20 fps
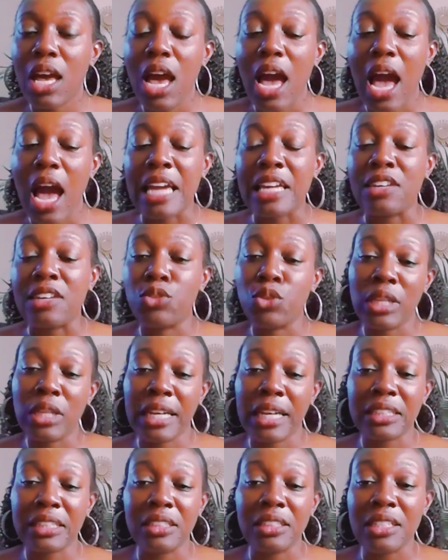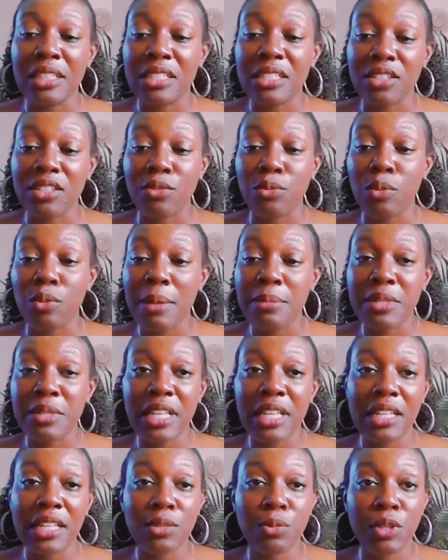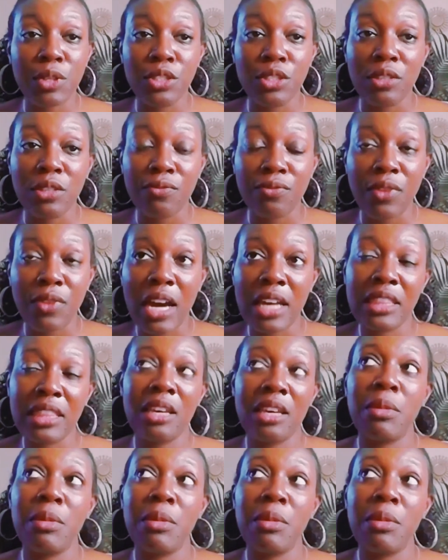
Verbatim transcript: I give you like the list of websites where you can find them.